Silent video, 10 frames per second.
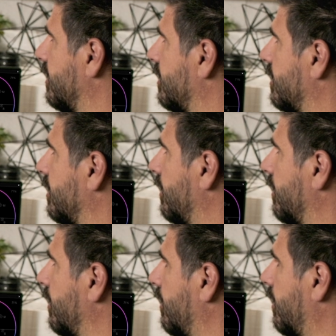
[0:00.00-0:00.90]

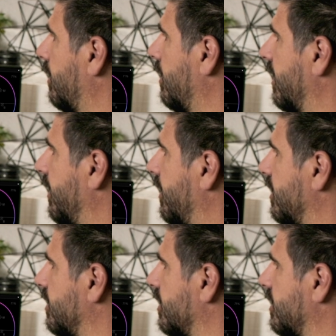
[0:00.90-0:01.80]
So cool that you
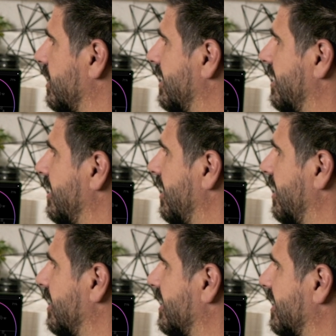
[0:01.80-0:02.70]
can just
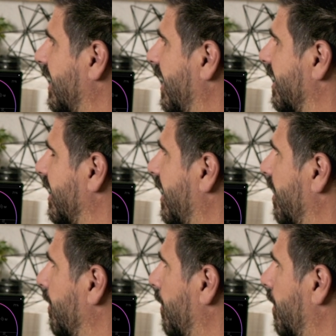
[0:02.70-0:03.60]
slide it
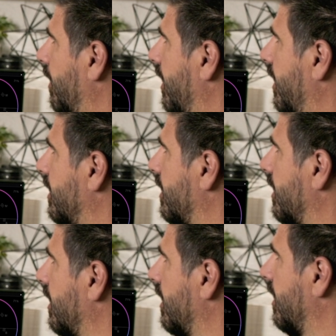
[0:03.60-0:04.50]
on one end
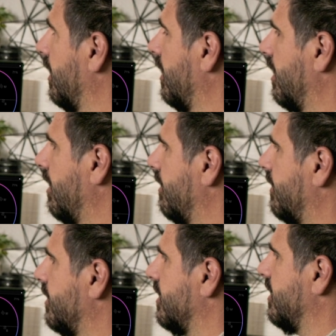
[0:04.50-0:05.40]

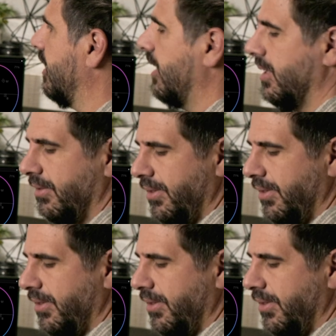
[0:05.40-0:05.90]
versus the other.